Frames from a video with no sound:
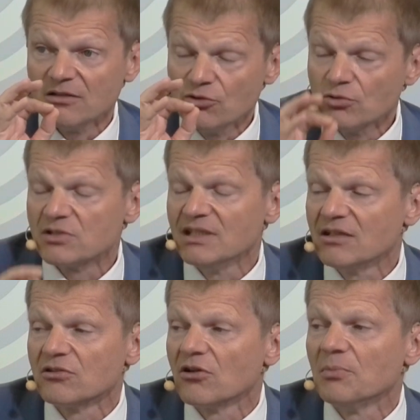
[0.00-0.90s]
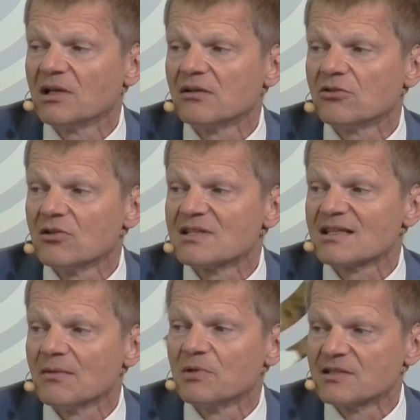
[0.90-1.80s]
good economical
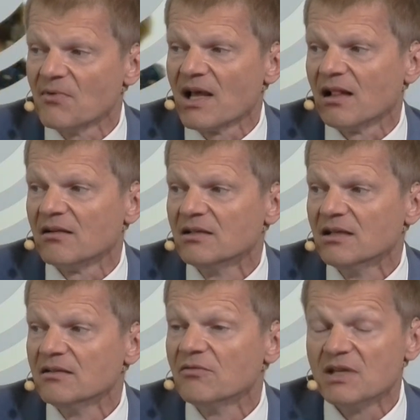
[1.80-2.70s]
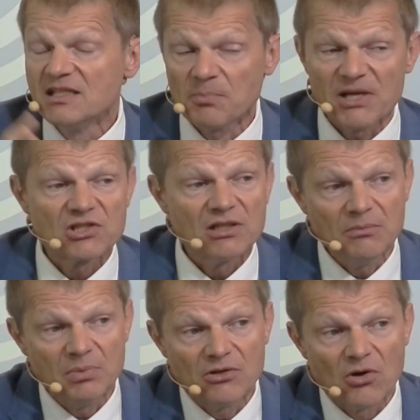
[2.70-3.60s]
concept as well, especially
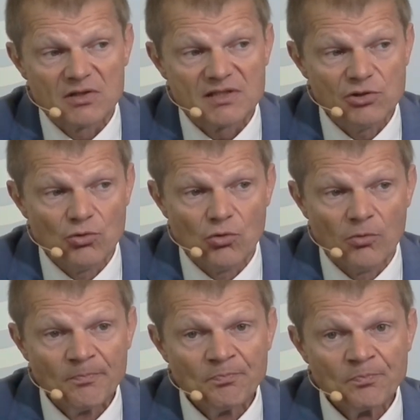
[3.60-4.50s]
because you